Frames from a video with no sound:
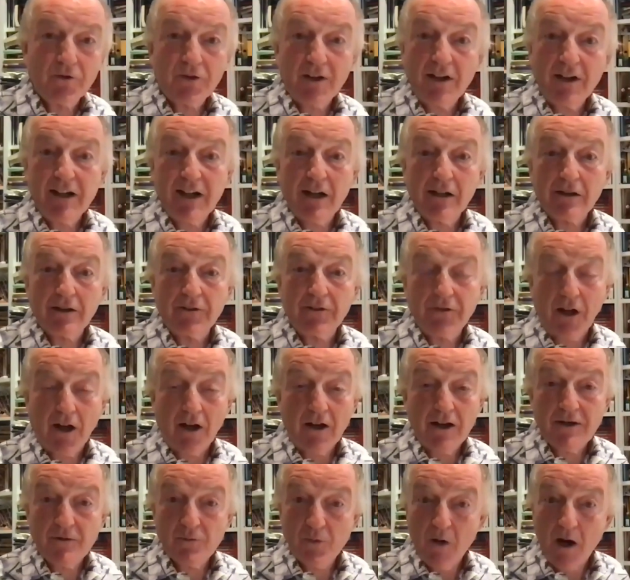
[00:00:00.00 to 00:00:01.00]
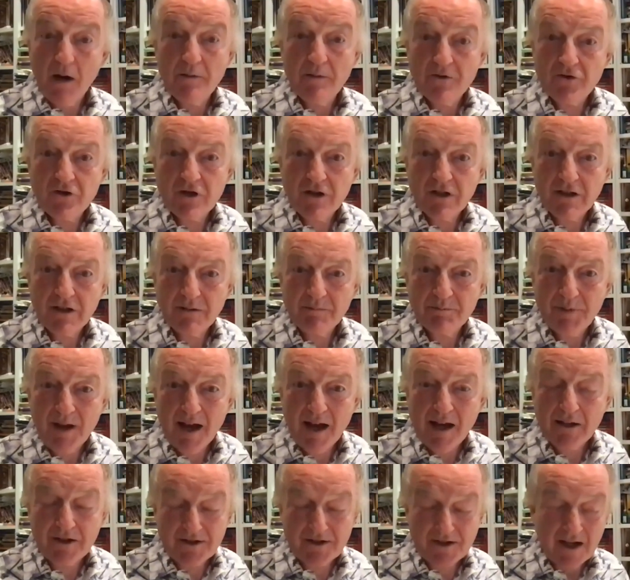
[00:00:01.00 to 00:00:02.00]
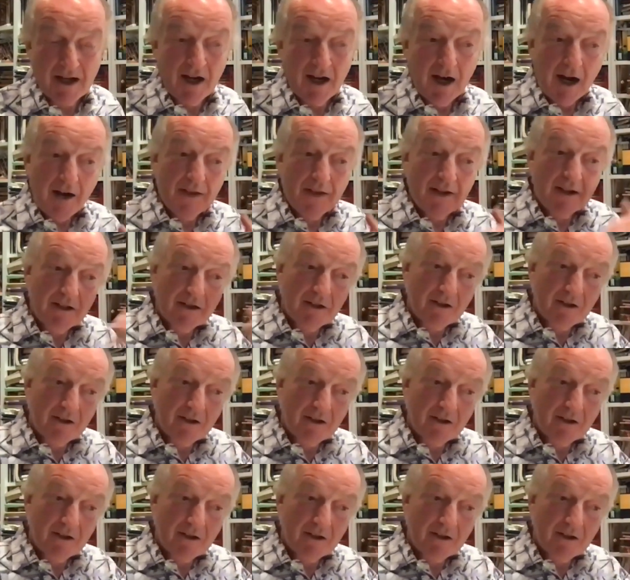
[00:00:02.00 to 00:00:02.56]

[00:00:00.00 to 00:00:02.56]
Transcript: friend Elderflower is why we drink Bacchus. I think